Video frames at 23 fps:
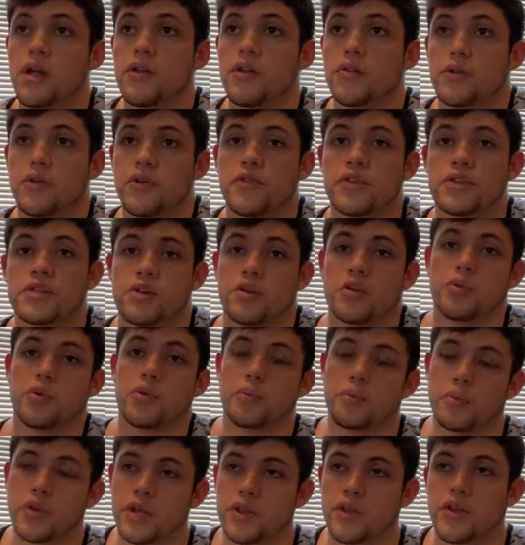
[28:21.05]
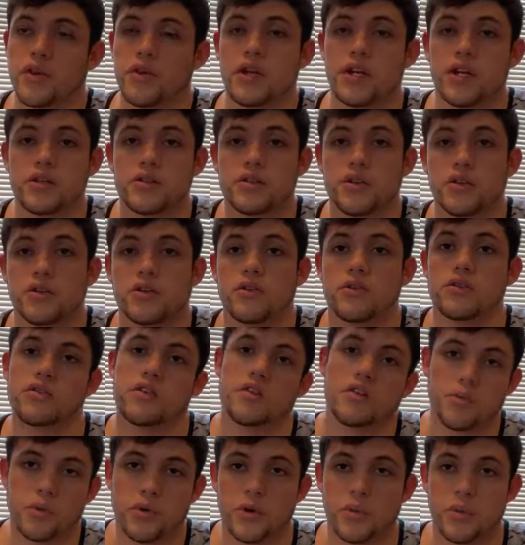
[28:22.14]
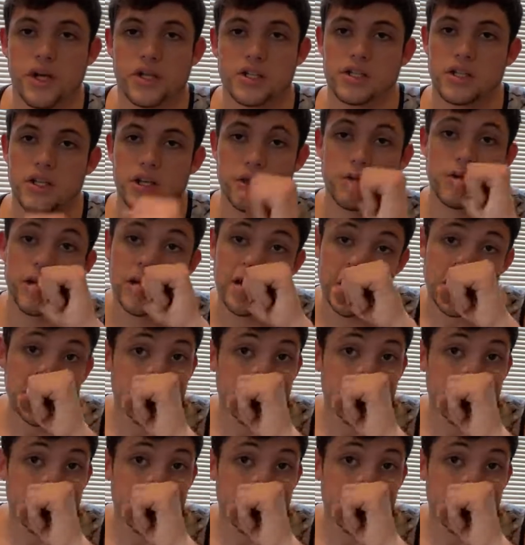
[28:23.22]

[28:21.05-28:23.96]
The previous owner put B30 internals and then put it back together.